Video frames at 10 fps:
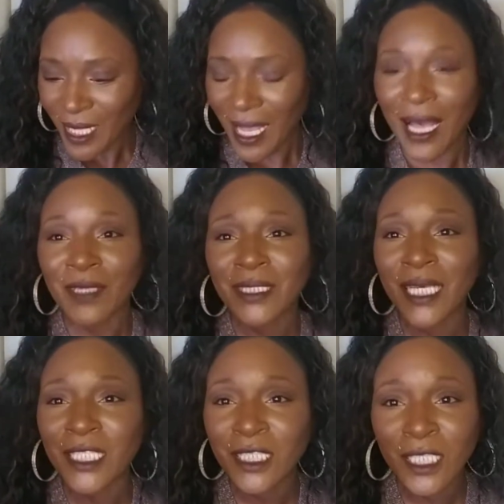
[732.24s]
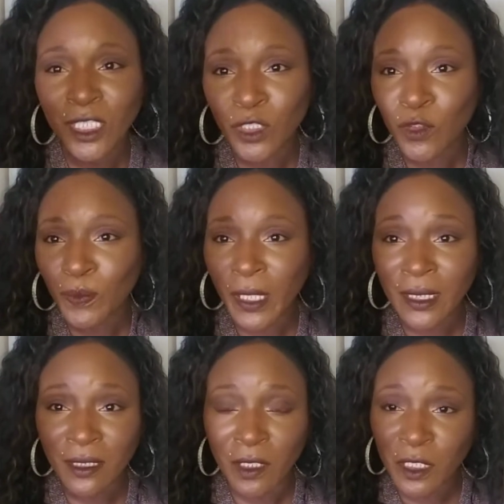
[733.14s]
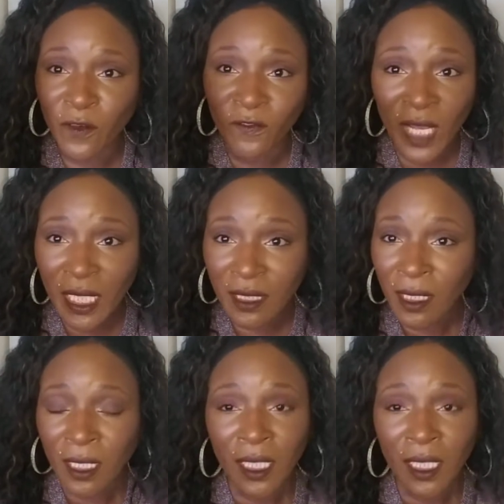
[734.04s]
I'll take this. You spray this on your face.